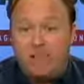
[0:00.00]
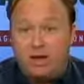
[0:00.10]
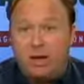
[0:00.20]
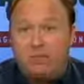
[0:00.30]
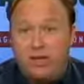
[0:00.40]
and
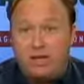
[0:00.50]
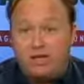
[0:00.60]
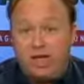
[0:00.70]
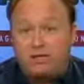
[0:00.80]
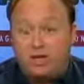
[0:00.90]
they're going to
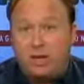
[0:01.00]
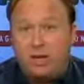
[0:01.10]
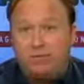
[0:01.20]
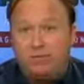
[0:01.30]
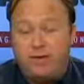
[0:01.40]
fix things with a
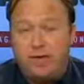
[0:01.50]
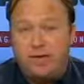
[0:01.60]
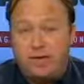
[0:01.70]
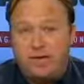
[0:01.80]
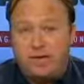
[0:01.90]
global
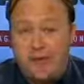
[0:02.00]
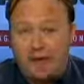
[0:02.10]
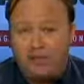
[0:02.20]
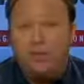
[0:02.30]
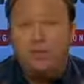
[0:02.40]
VAT
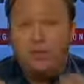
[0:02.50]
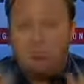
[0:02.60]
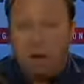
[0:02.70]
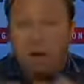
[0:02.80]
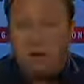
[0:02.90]
tax
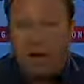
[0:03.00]
that Bill